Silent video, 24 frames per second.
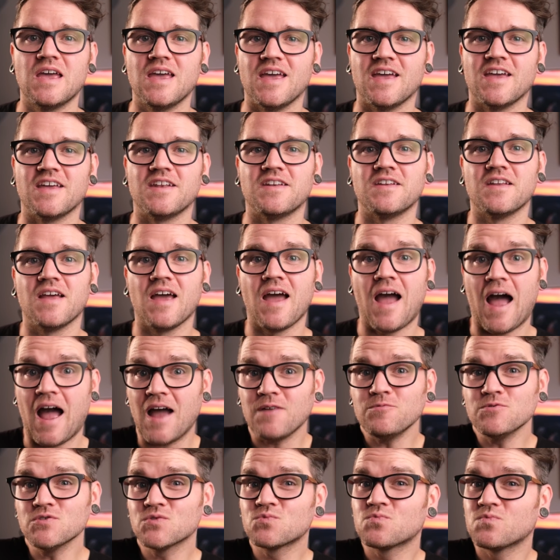And
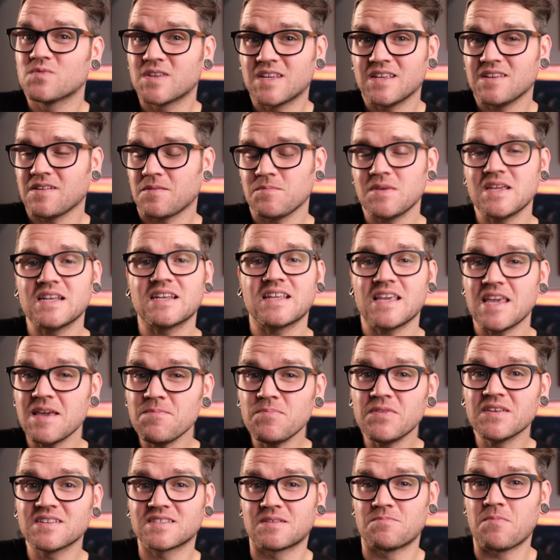keep this